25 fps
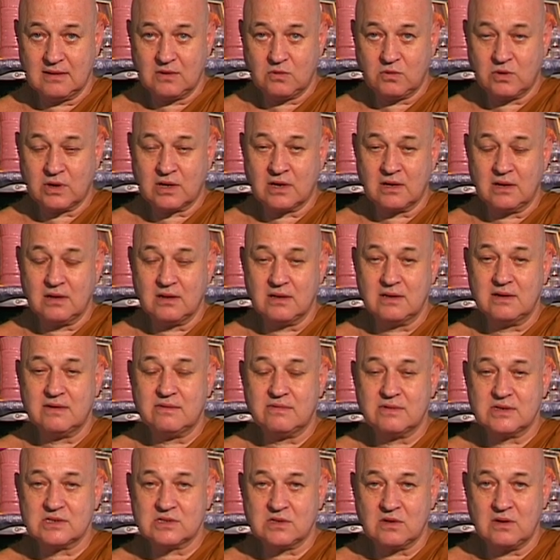We're going to
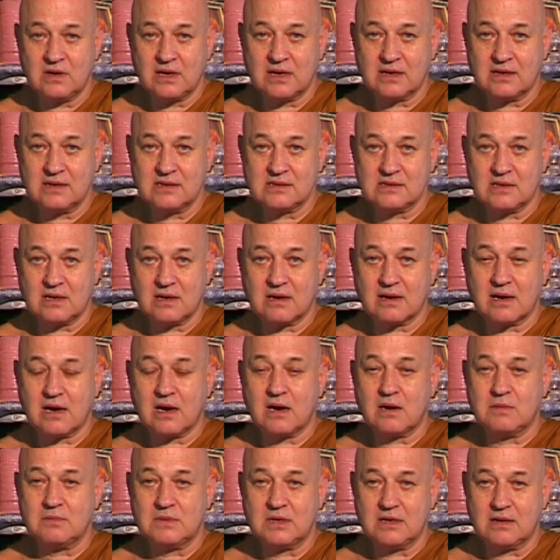live as long as our
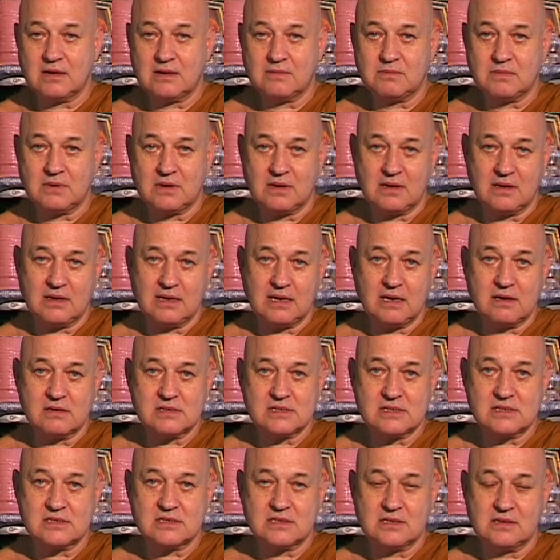karma
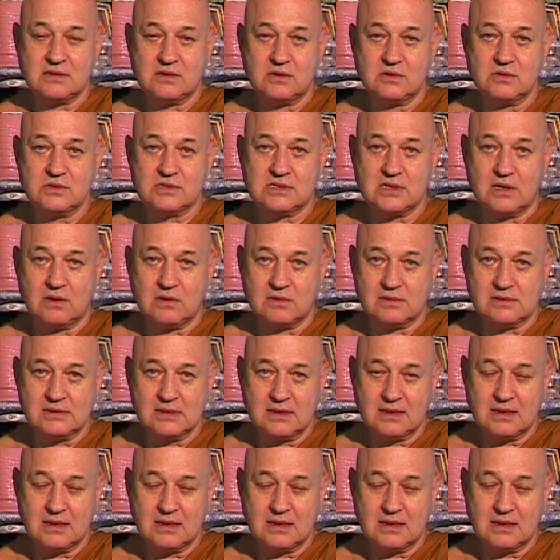allows us to do so.